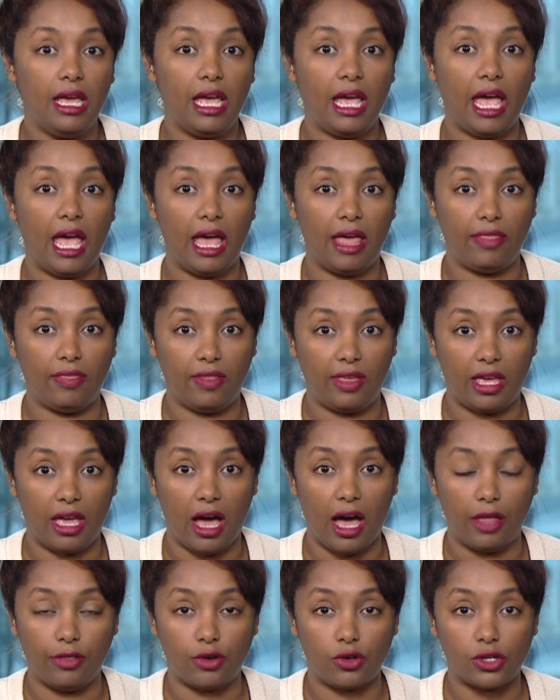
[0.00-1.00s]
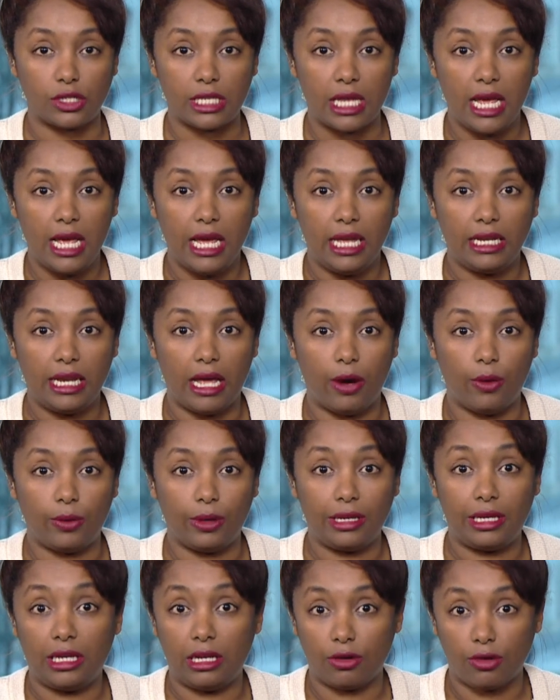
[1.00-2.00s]
and the others.
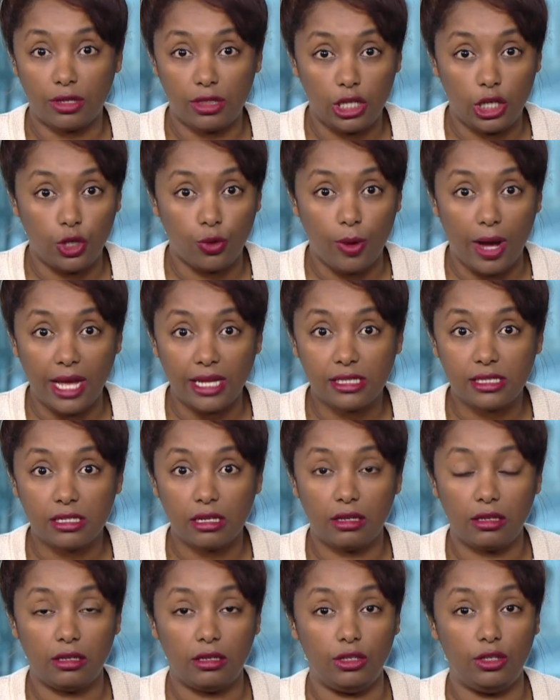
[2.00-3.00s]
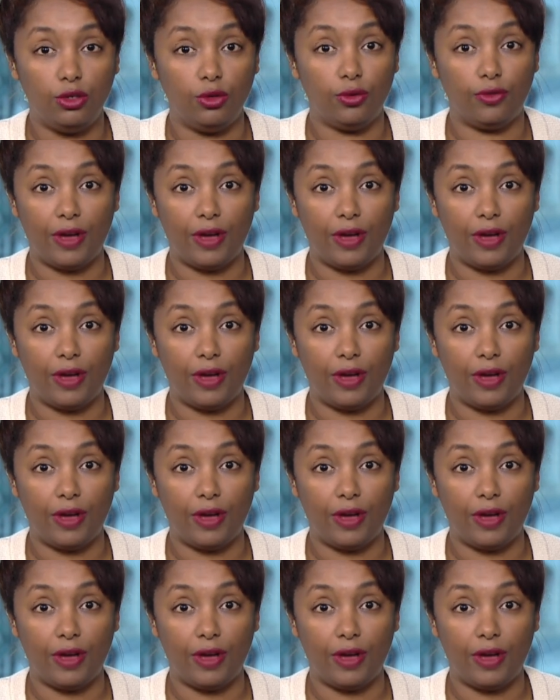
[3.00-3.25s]
Now, here in the U.S., you've